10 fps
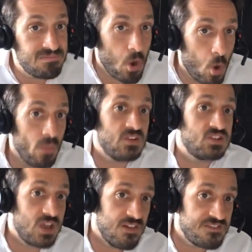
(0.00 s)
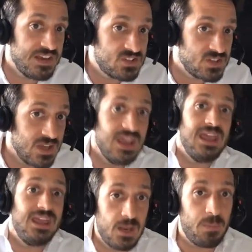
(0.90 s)
On the surface,
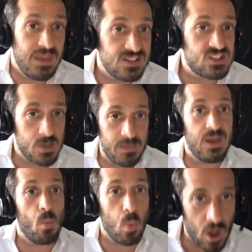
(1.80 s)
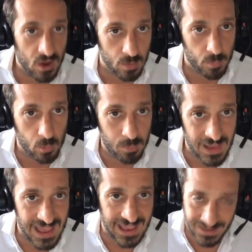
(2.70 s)
it appears to be a workable
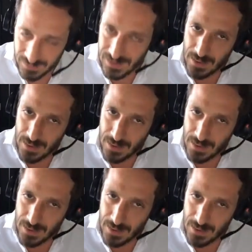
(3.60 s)
plan.